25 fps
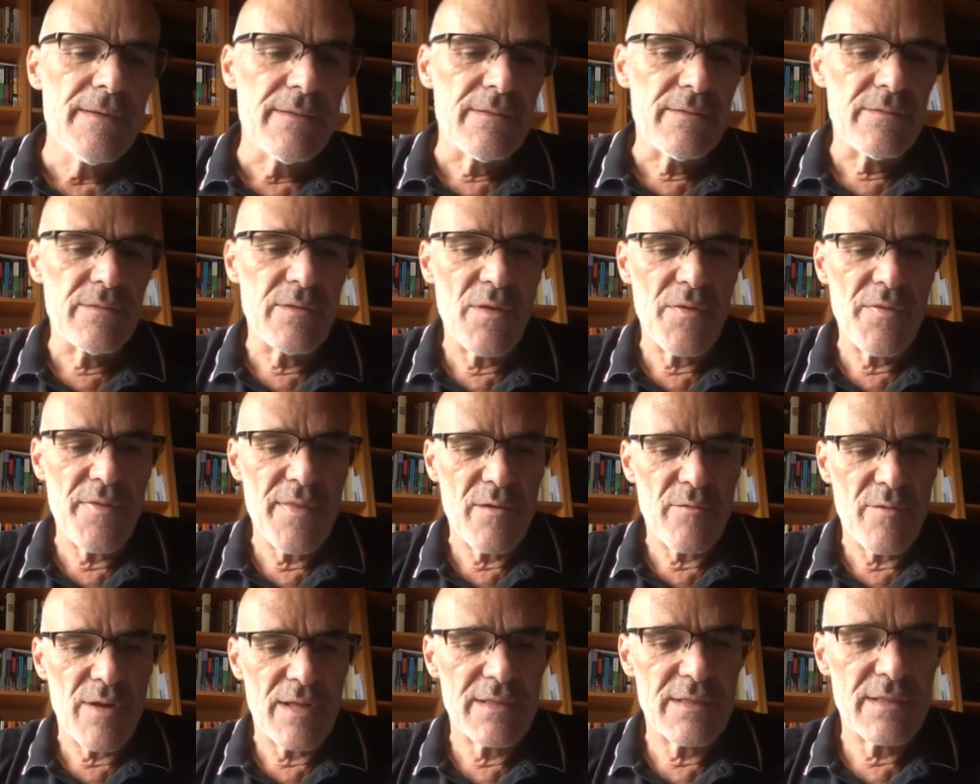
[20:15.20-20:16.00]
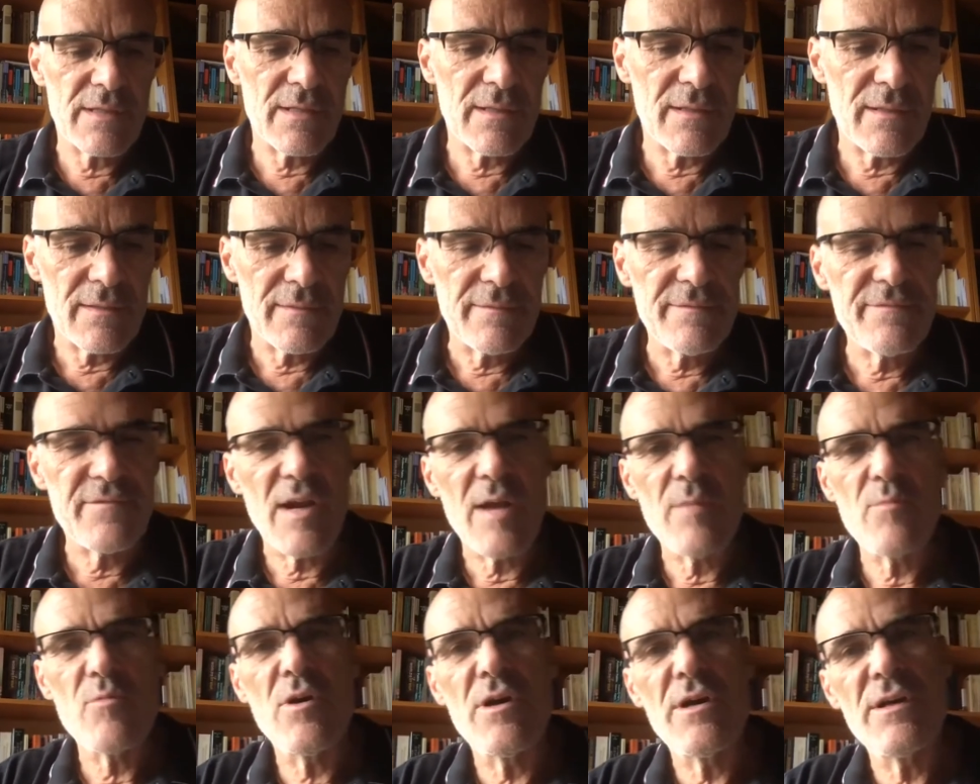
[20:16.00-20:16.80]
the theoretical
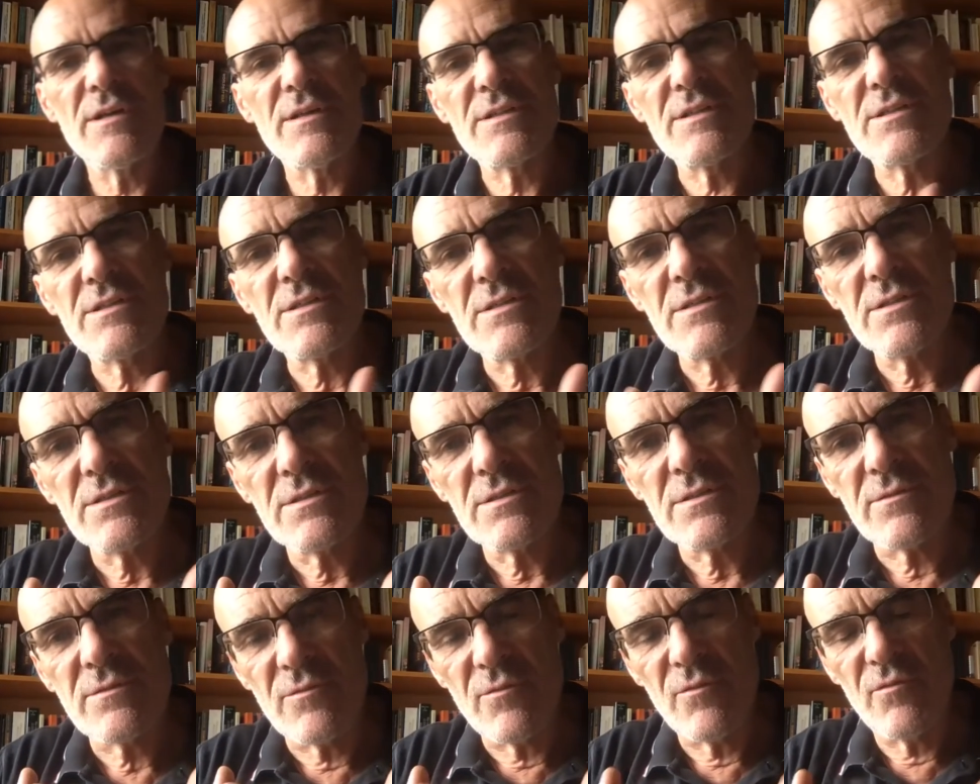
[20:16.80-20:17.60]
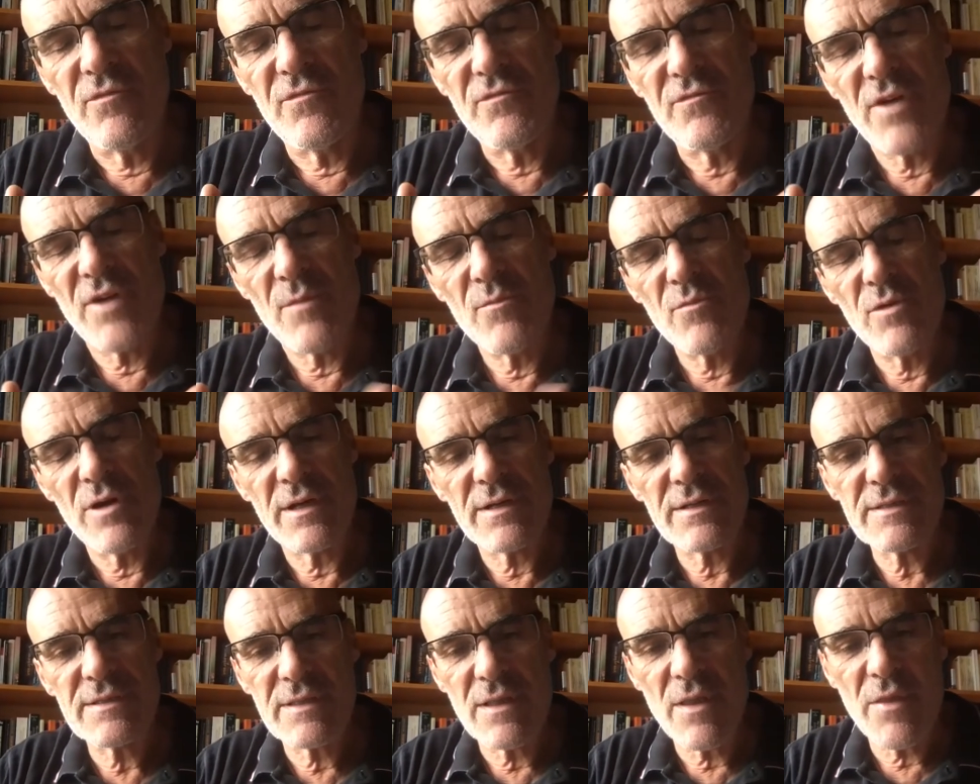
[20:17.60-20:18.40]
frameworks,
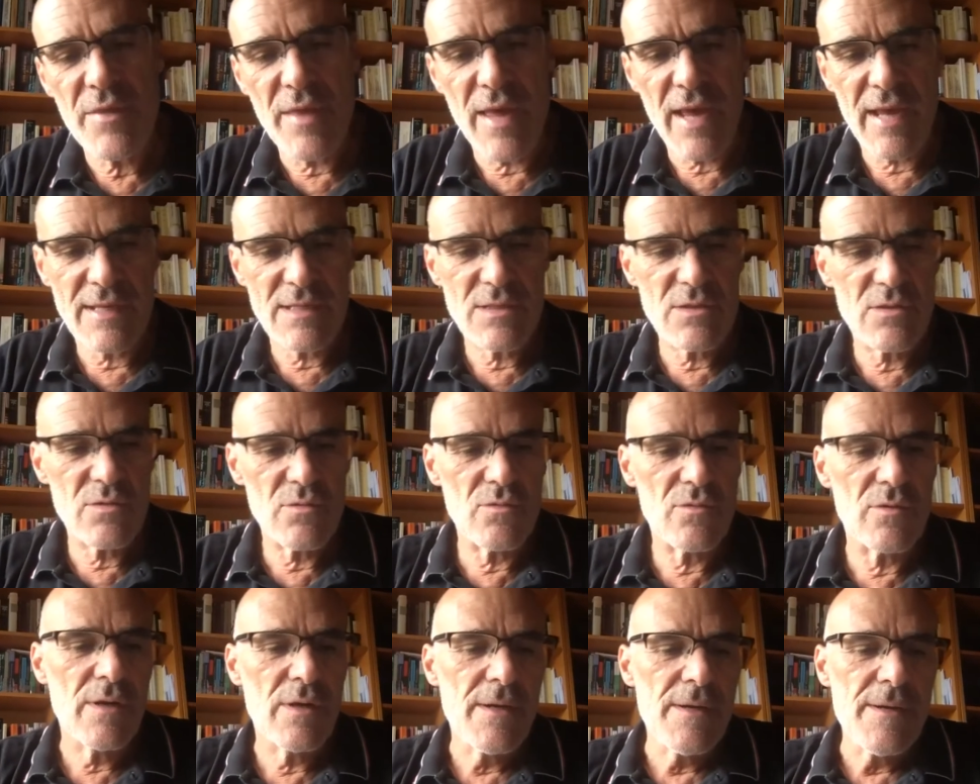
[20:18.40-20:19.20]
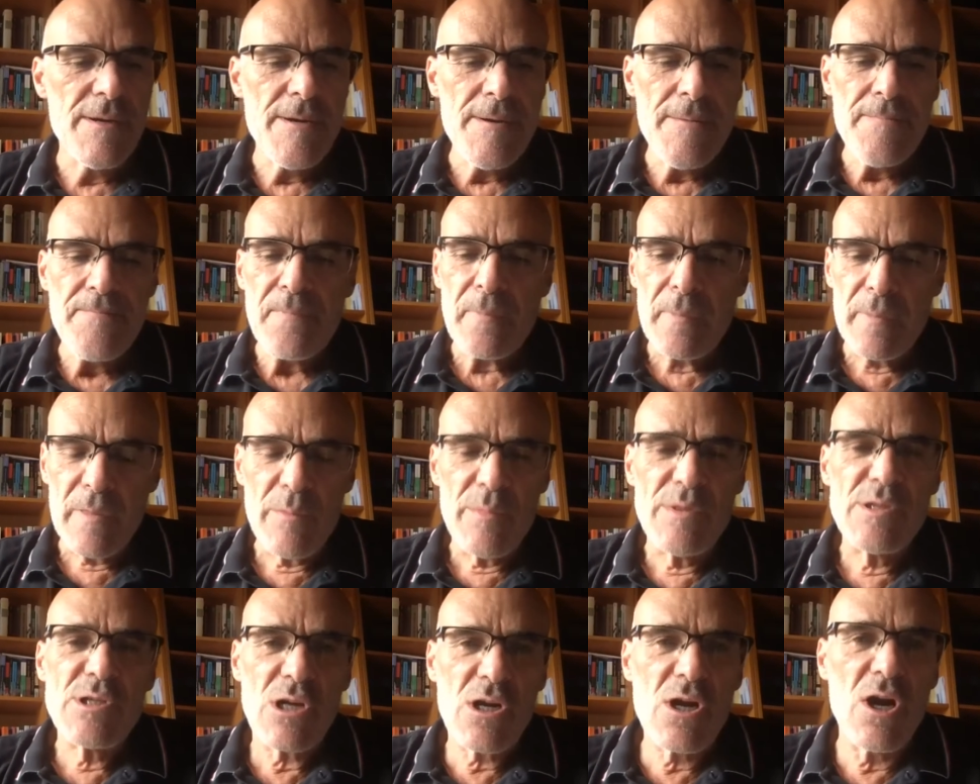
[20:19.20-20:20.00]
frameworks thanks to the
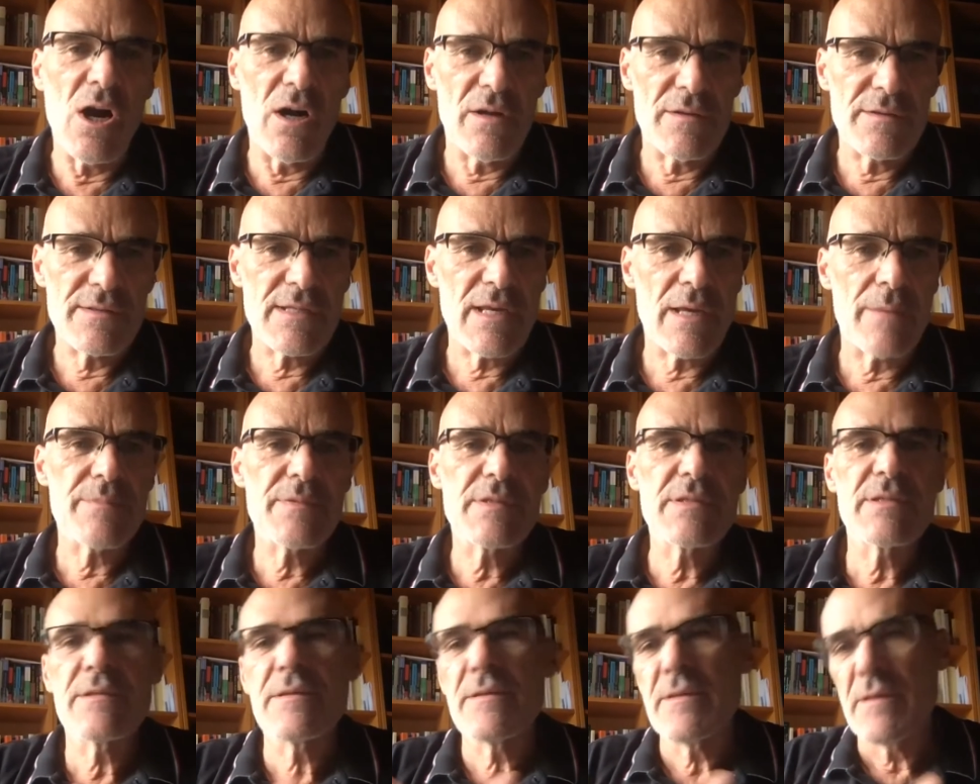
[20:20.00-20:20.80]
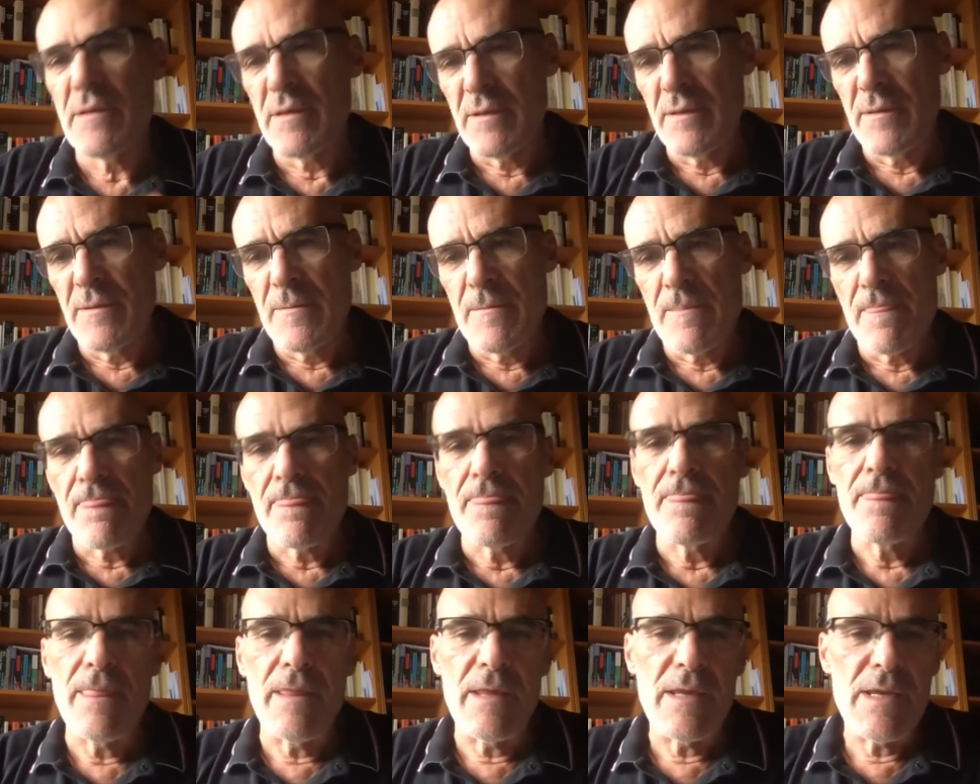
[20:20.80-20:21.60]
major concepts
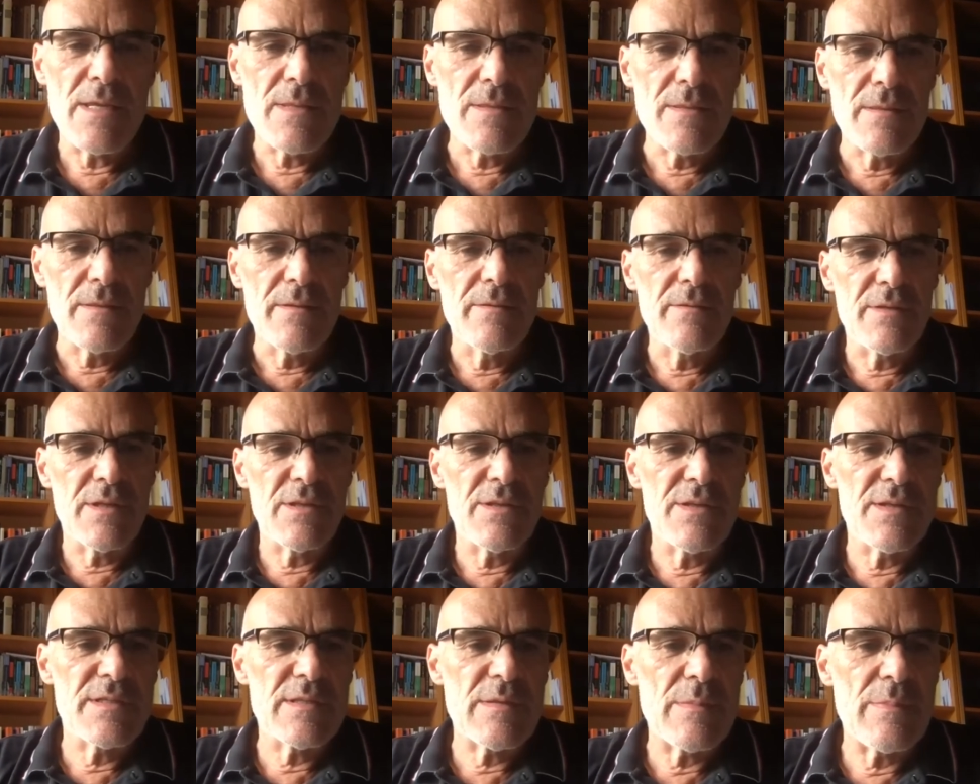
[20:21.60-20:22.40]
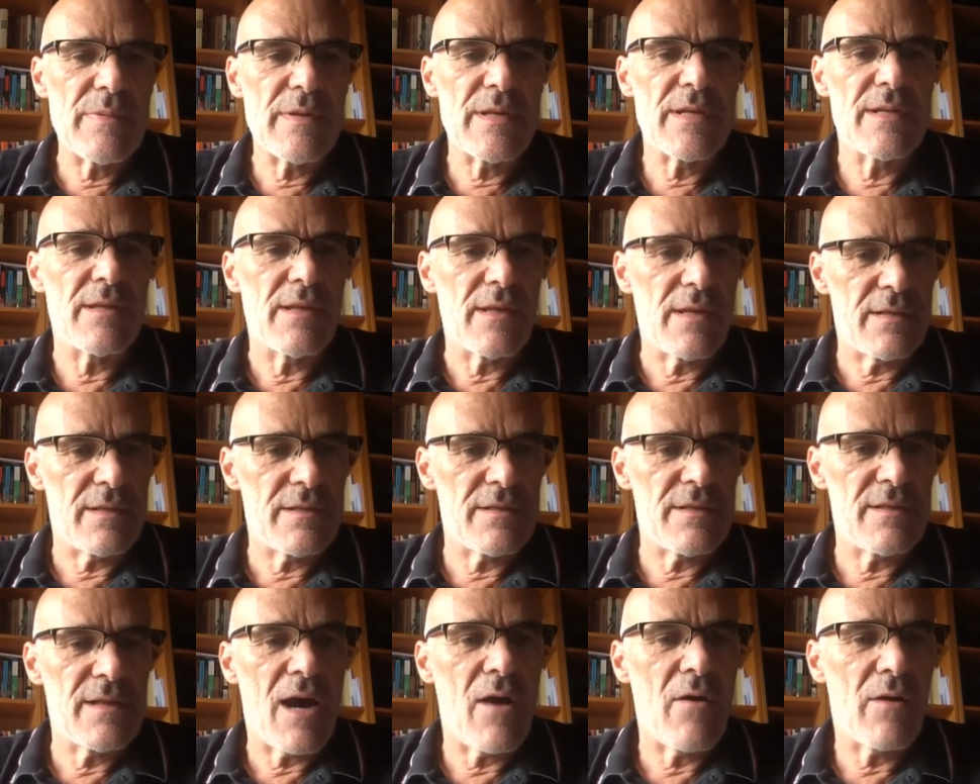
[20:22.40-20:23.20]
in the discipline,
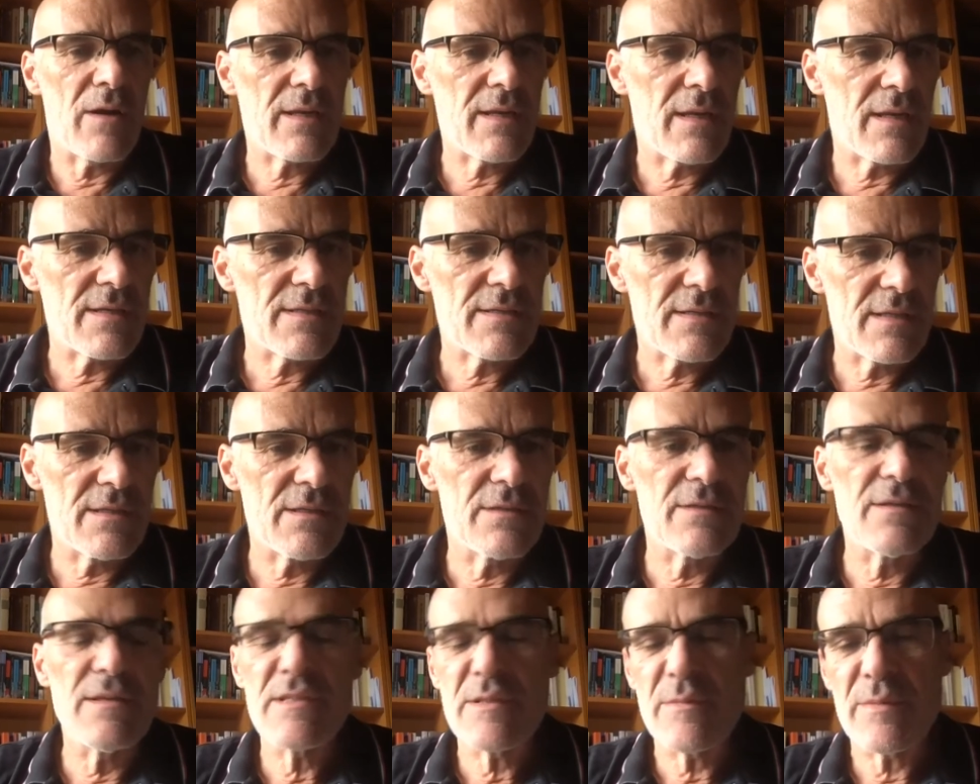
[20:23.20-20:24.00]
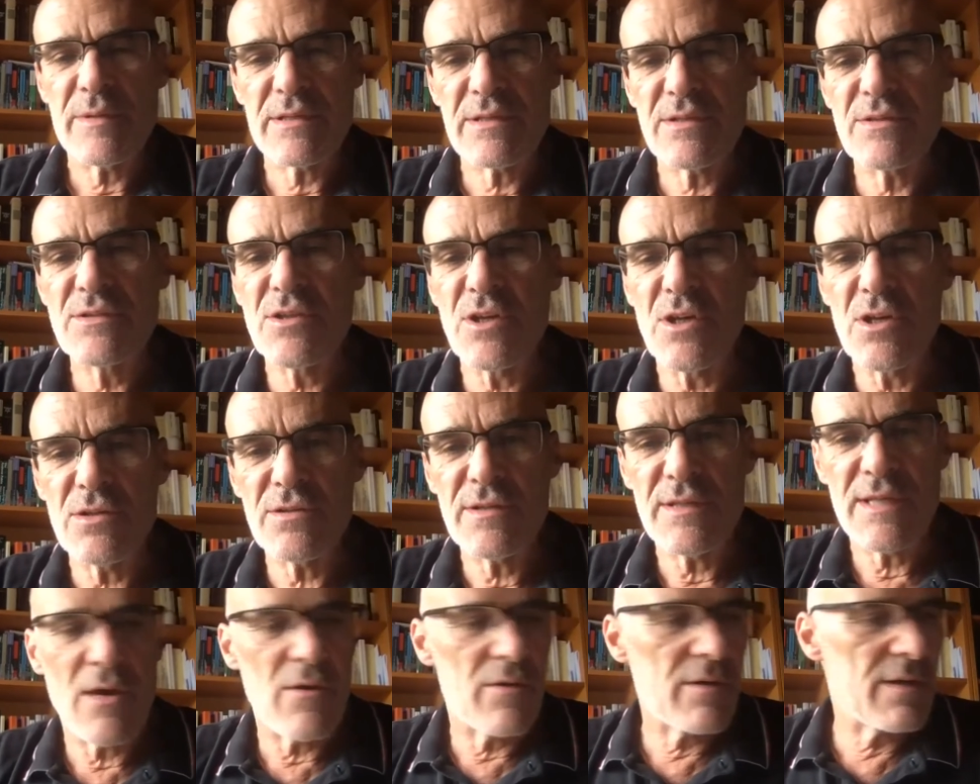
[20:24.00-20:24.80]
and in our case, in the discipline concerned,
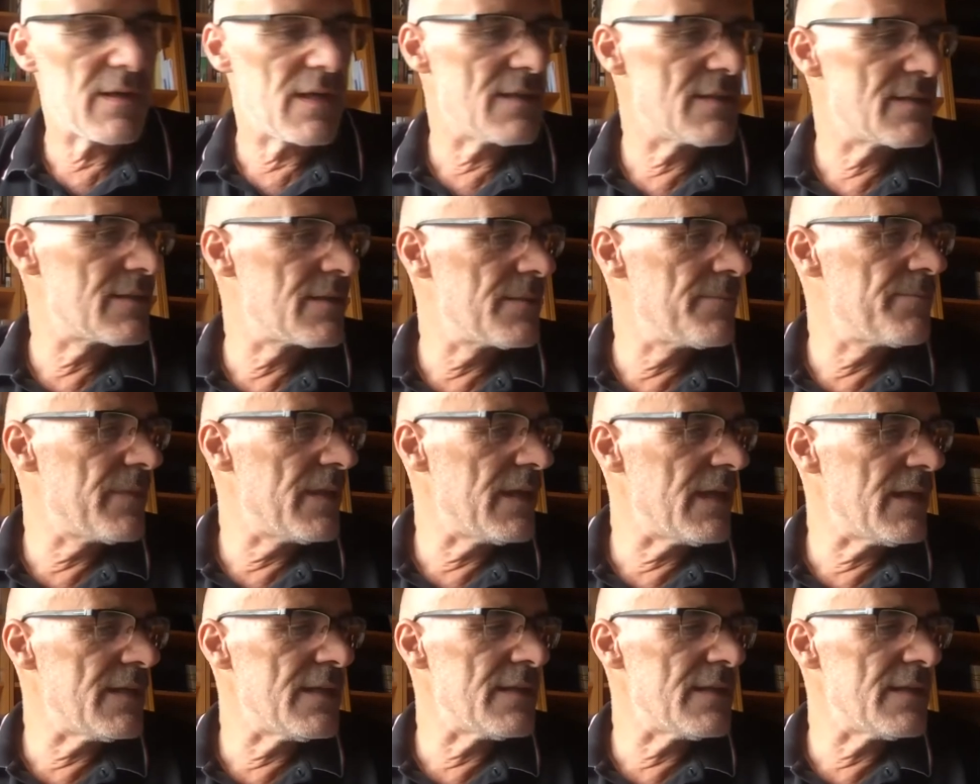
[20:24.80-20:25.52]
in our case, in